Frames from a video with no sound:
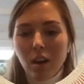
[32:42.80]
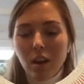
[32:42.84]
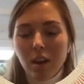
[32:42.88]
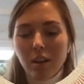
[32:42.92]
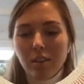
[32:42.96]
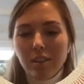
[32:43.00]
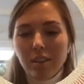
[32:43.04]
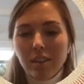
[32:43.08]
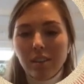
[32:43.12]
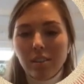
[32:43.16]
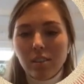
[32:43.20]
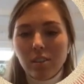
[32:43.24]

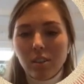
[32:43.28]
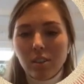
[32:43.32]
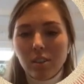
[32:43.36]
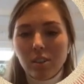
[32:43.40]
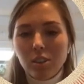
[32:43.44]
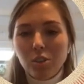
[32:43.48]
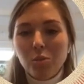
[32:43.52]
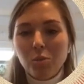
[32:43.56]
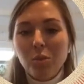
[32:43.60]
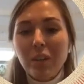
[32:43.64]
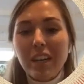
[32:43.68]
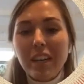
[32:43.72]
These are
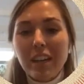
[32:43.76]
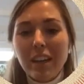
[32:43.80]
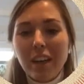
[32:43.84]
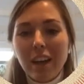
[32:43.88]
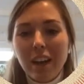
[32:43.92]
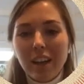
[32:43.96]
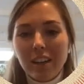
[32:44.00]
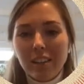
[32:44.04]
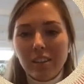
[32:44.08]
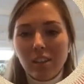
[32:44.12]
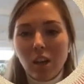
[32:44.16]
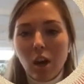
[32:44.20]
3
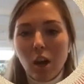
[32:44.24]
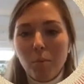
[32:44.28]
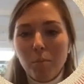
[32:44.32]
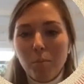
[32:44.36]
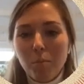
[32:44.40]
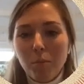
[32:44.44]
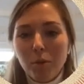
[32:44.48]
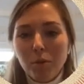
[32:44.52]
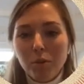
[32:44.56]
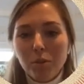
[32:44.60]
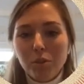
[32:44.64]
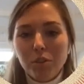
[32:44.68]

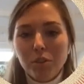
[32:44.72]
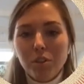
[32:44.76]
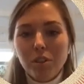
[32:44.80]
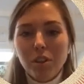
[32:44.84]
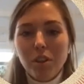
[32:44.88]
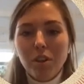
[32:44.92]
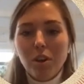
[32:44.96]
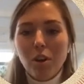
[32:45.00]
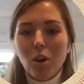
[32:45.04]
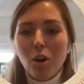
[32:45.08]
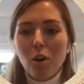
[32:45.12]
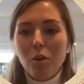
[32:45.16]
examples
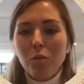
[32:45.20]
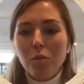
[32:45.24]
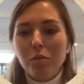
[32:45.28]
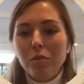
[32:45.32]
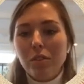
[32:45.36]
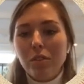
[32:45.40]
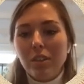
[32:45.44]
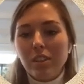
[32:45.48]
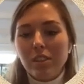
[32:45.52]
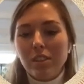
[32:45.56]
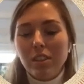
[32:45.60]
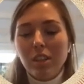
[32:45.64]
of
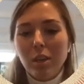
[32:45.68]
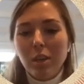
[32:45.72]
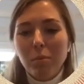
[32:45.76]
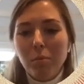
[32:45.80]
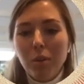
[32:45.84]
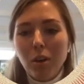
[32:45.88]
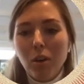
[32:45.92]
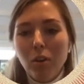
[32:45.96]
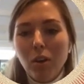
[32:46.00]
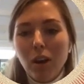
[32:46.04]
this email.